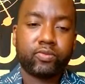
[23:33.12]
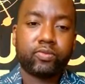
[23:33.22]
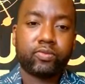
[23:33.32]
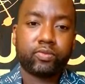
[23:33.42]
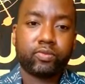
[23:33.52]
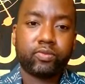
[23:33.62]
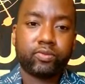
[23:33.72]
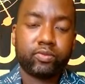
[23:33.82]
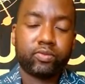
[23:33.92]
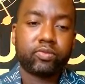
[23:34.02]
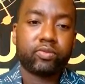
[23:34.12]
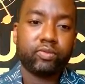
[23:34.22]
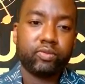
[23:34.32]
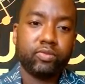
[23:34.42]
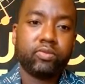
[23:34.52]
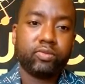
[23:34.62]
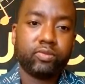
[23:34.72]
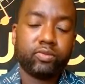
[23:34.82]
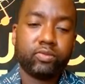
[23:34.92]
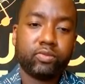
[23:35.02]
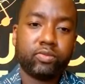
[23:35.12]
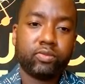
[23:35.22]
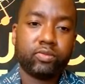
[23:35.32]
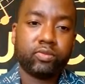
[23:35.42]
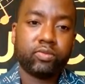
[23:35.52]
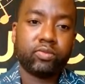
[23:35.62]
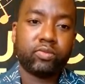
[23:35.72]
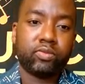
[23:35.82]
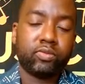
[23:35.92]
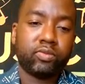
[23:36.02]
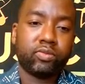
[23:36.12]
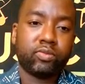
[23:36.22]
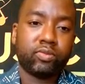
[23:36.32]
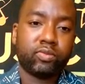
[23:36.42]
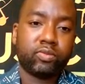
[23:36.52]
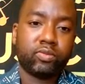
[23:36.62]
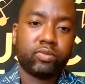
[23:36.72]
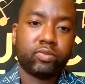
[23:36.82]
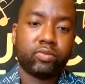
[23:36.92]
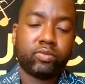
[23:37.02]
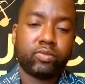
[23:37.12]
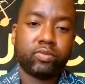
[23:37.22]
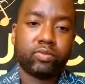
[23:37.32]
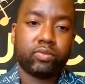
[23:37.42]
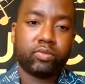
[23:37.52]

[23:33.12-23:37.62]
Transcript: The person shown says nothing.